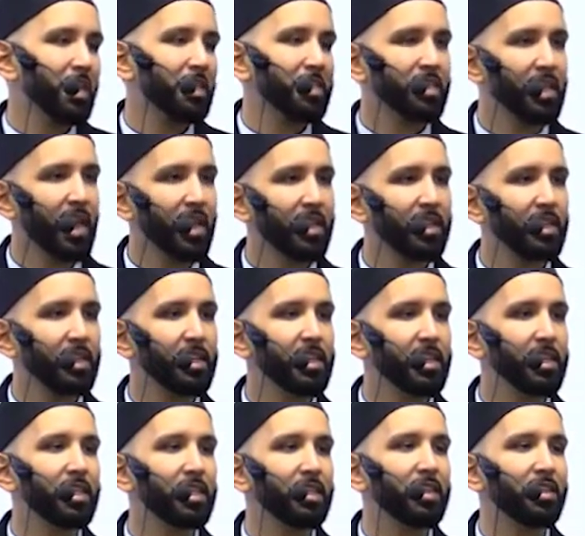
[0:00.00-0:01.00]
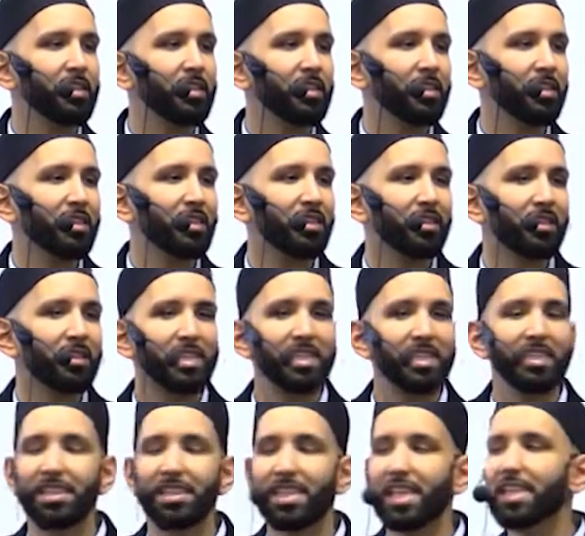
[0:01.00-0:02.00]
suddenly
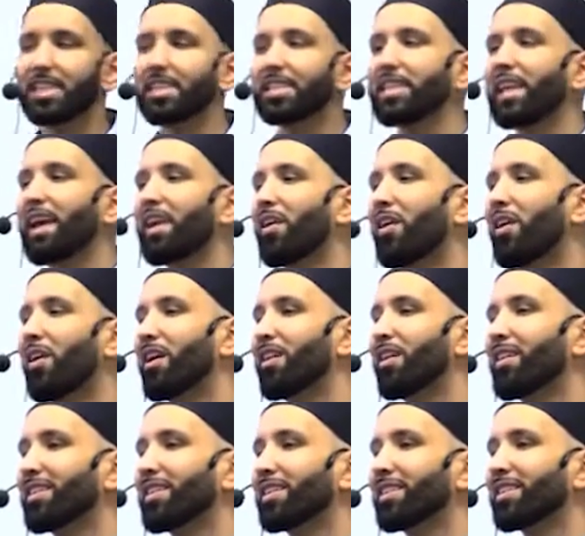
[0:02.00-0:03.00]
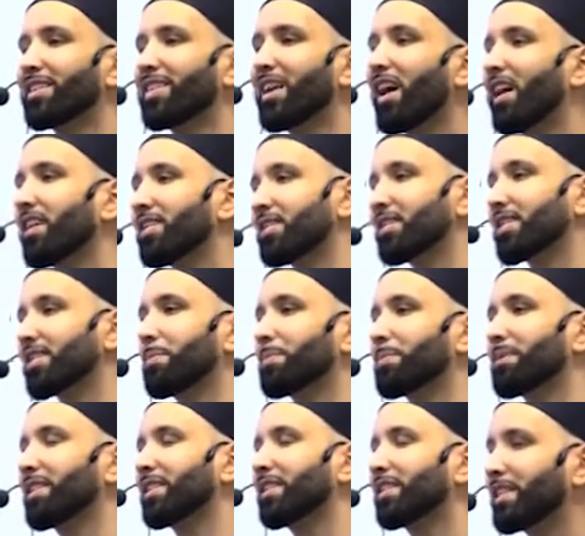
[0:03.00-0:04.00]
these things that are
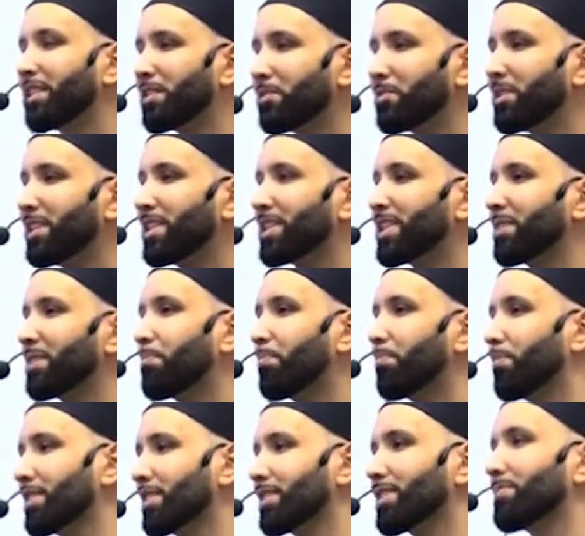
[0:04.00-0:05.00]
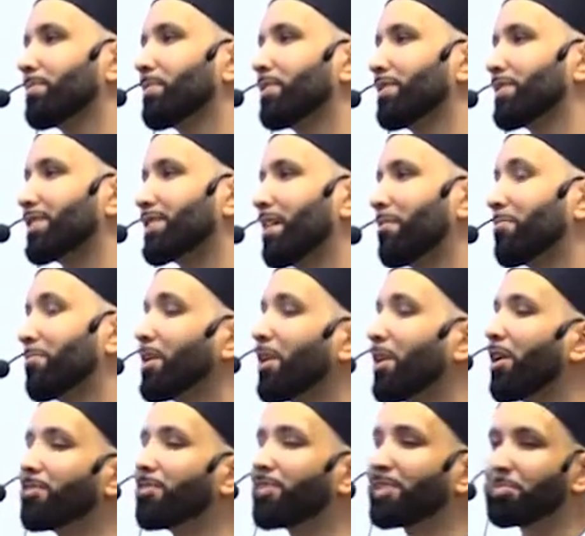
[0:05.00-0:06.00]
concepts and theories and principles that we
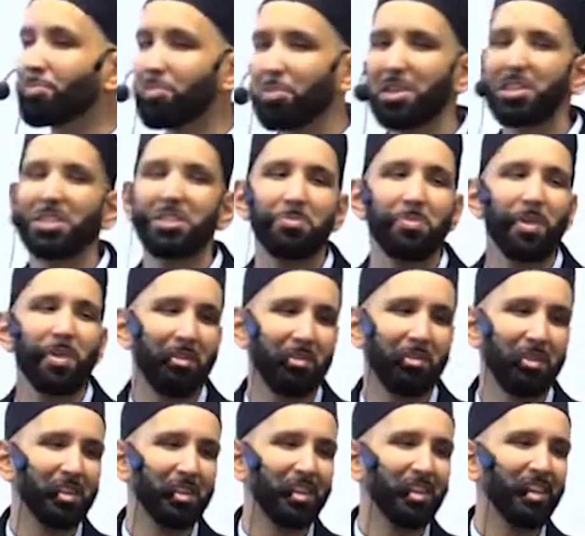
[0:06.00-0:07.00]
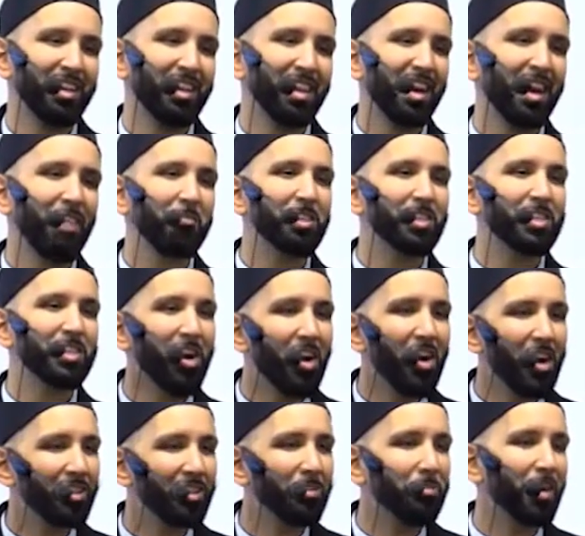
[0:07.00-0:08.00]
often preach about and we
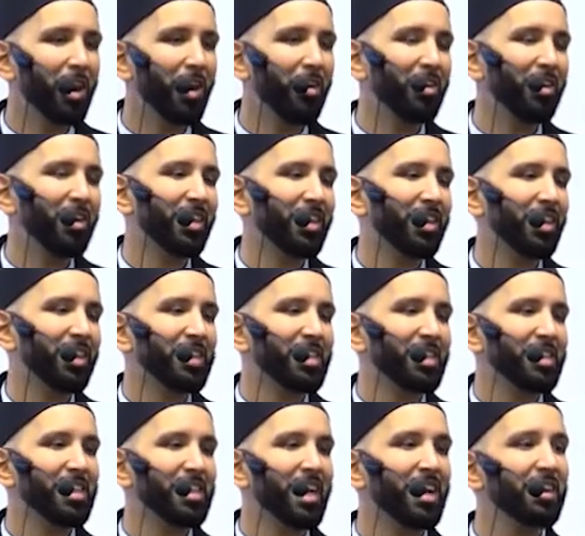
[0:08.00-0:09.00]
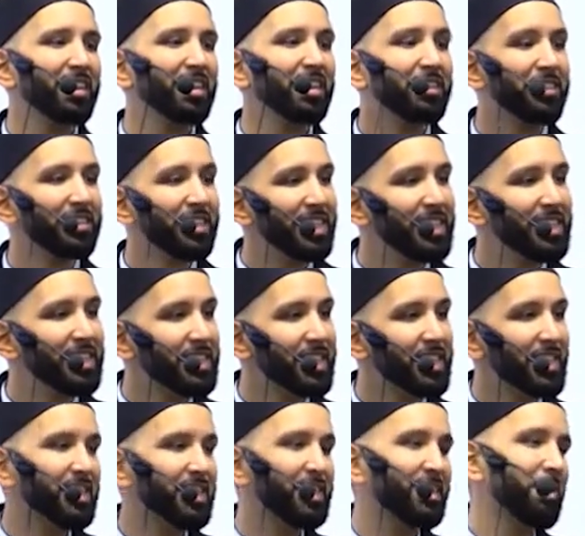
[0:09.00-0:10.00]
talk about, suddenly these
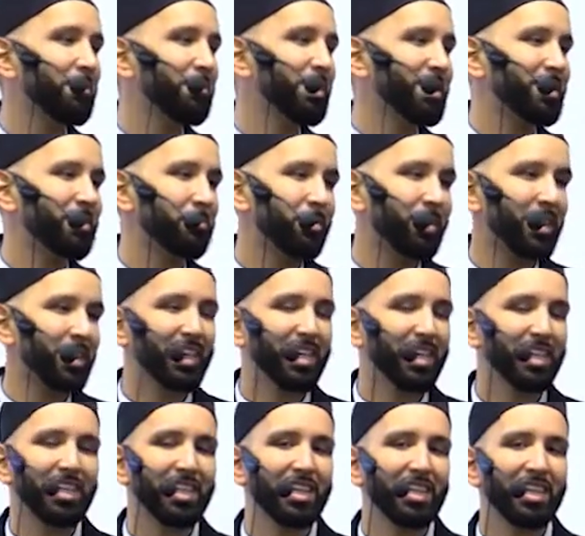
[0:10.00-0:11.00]
things come into play.